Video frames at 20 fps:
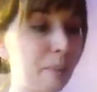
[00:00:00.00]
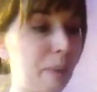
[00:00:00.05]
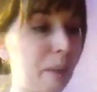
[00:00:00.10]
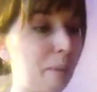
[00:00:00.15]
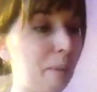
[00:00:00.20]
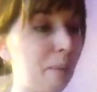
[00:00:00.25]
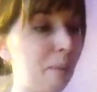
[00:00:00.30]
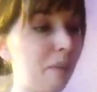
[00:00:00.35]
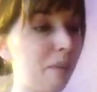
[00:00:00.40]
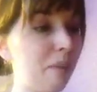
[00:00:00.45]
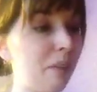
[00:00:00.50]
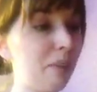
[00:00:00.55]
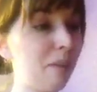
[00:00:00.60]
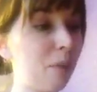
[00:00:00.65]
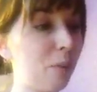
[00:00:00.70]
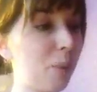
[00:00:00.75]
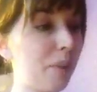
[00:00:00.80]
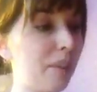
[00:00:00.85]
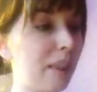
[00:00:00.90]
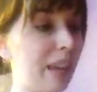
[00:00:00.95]
may be the
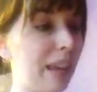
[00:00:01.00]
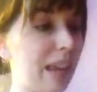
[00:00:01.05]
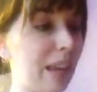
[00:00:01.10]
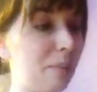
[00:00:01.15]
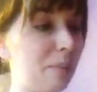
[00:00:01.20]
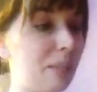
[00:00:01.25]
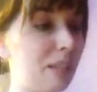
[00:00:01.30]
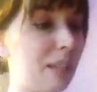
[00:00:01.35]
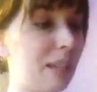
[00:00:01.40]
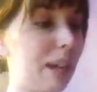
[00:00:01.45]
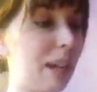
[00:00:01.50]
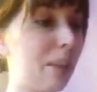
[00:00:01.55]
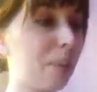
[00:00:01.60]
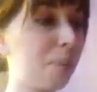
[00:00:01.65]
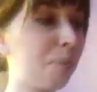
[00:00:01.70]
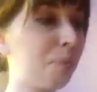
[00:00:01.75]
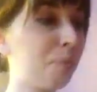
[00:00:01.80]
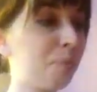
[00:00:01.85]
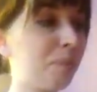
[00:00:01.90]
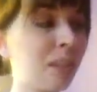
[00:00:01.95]
favorite one that came today.
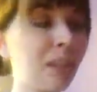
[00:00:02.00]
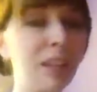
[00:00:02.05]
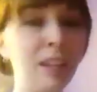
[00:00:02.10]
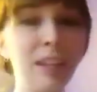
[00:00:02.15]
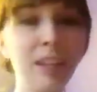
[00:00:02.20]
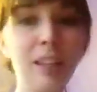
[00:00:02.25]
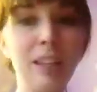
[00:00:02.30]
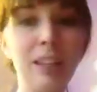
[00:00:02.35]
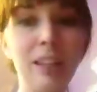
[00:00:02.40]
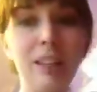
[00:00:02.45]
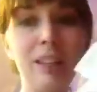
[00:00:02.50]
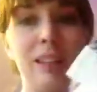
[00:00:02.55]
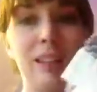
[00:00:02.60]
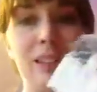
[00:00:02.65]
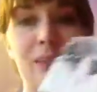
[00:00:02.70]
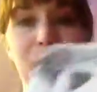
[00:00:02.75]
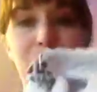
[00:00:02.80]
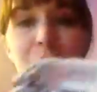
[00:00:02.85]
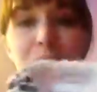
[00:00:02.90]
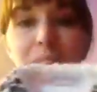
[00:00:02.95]

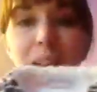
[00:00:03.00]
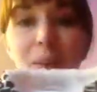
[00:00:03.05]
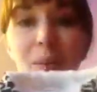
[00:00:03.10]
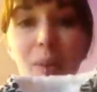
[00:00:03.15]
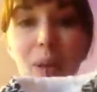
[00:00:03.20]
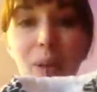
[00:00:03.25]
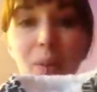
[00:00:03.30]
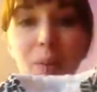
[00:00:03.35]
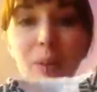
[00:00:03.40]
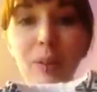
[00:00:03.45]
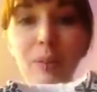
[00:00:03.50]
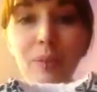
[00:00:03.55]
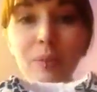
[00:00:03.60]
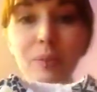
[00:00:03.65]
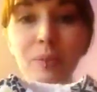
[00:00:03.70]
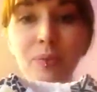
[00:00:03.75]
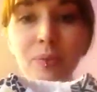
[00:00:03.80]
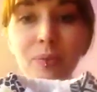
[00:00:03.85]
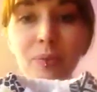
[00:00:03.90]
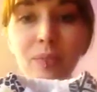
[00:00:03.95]
This black and white one.
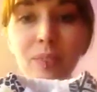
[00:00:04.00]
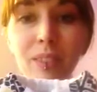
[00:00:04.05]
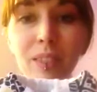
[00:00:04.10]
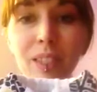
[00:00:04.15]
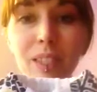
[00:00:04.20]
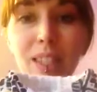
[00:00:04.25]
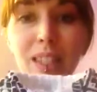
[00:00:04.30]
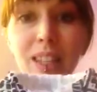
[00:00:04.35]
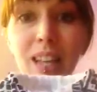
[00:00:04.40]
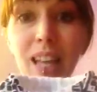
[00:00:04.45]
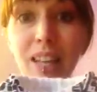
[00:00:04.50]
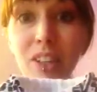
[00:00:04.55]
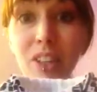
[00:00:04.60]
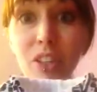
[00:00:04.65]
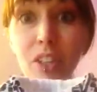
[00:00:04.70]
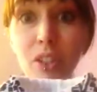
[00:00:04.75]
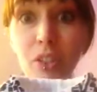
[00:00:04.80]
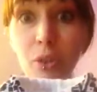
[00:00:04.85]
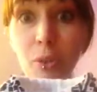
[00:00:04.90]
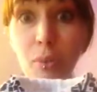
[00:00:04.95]
Isn't that
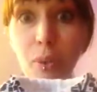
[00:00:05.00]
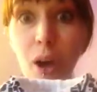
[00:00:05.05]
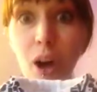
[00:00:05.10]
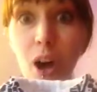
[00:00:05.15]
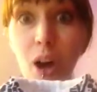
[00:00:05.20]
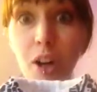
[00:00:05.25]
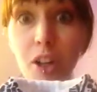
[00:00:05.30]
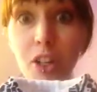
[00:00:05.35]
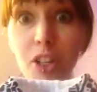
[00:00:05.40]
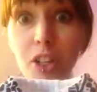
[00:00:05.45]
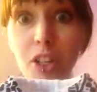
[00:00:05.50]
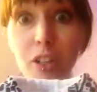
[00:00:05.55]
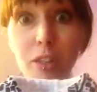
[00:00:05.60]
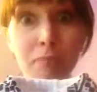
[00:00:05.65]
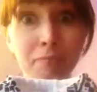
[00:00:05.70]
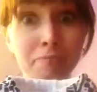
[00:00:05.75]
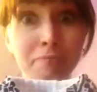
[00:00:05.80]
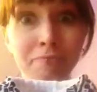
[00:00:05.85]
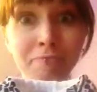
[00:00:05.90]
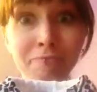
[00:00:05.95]
just so posh?
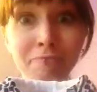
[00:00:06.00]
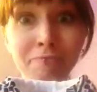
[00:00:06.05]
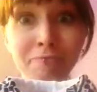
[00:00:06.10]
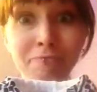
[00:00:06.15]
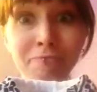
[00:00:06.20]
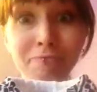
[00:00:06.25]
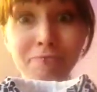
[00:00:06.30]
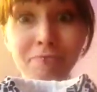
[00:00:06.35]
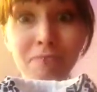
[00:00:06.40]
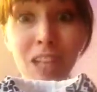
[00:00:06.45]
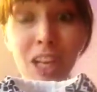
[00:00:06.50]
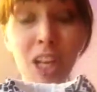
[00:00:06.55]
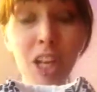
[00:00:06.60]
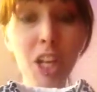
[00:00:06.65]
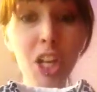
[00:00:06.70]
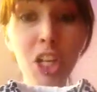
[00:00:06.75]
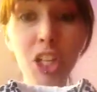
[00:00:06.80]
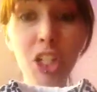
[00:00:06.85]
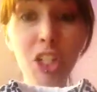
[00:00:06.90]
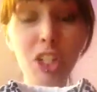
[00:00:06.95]

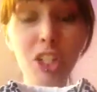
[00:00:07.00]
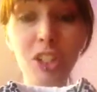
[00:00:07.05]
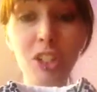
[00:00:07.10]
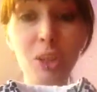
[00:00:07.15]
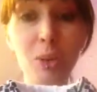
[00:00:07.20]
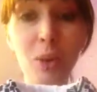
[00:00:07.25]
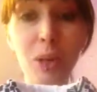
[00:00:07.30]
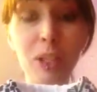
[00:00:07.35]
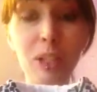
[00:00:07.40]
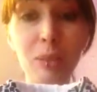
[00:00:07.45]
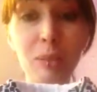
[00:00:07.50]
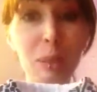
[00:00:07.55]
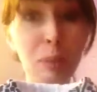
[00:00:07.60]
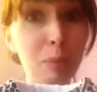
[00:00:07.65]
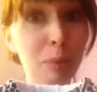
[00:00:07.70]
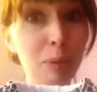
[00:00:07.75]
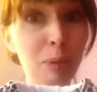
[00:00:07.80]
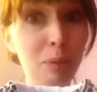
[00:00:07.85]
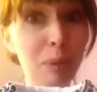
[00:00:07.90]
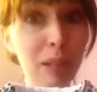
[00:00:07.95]
She's going to be
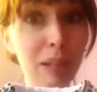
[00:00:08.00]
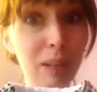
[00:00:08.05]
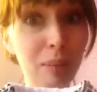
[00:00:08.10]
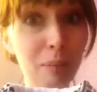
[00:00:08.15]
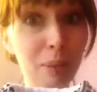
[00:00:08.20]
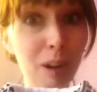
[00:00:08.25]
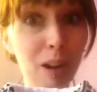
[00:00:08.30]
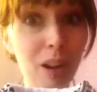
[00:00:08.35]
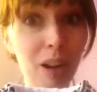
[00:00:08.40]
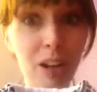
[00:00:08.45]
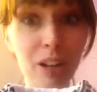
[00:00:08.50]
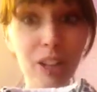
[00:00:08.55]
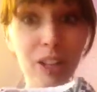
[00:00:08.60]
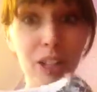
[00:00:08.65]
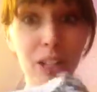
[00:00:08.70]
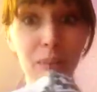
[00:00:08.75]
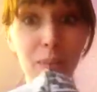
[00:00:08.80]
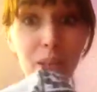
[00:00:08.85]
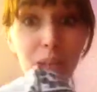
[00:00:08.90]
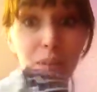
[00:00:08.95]
pooping in posh.
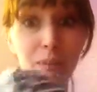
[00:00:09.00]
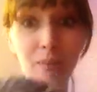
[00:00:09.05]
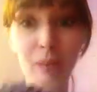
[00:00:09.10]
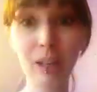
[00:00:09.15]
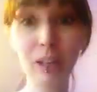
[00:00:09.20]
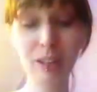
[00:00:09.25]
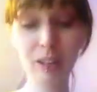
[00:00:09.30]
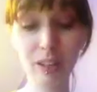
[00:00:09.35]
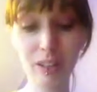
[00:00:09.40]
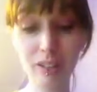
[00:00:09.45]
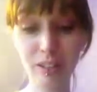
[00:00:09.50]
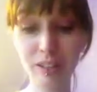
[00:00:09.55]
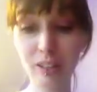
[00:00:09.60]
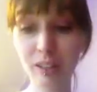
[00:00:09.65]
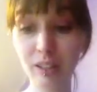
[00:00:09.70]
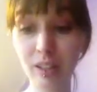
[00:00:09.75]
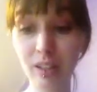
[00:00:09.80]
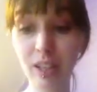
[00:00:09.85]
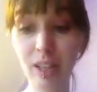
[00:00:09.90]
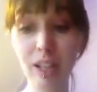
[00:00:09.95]
I mean, my
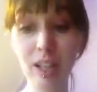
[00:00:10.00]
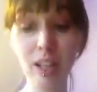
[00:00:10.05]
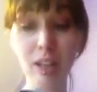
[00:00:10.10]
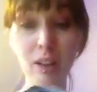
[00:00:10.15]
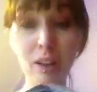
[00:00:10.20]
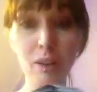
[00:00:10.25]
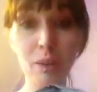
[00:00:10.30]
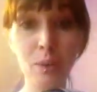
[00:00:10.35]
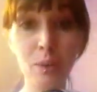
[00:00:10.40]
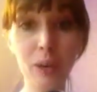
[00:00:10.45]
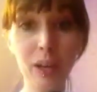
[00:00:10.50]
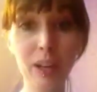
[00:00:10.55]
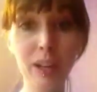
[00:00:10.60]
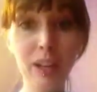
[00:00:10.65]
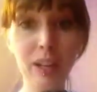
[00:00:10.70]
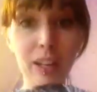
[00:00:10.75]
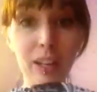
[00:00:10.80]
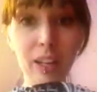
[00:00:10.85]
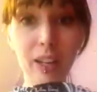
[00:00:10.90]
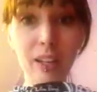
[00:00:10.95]
goodness.
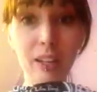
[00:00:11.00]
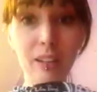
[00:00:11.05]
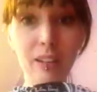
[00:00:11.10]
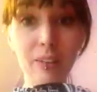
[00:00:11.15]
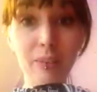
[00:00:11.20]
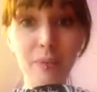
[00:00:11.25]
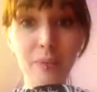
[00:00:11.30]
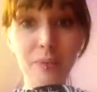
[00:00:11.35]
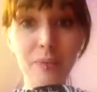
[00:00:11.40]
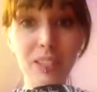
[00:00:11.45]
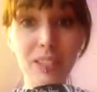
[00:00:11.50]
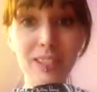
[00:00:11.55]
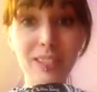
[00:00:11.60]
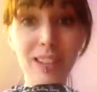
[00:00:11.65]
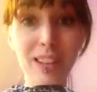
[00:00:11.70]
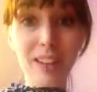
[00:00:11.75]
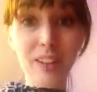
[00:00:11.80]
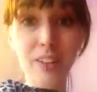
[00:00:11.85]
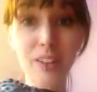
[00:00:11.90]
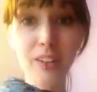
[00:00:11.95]
What a
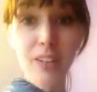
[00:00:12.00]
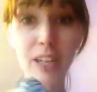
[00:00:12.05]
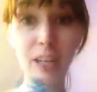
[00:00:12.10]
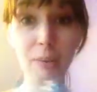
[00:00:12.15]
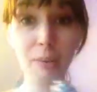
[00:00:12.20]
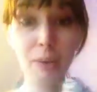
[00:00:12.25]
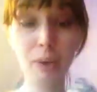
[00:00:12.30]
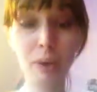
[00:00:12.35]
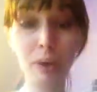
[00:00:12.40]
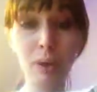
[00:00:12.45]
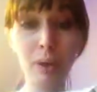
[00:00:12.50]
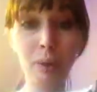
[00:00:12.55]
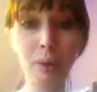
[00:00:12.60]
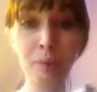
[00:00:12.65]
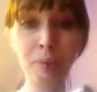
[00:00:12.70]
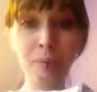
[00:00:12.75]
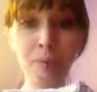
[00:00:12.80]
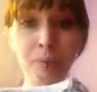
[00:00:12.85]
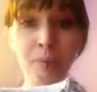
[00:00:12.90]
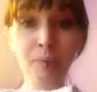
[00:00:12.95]
designer diaper
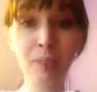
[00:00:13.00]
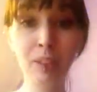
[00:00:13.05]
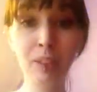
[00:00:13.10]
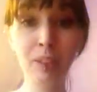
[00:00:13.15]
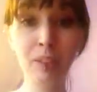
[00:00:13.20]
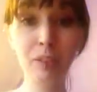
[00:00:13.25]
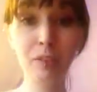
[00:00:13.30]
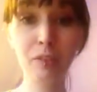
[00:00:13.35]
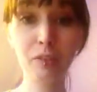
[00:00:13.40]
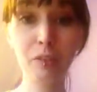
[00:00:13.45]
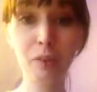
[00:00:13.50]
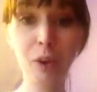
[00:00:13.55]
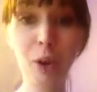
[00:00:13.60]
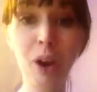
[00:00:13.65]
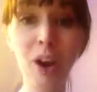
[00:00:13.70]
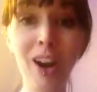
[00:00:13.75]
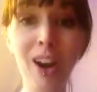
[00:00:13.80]
for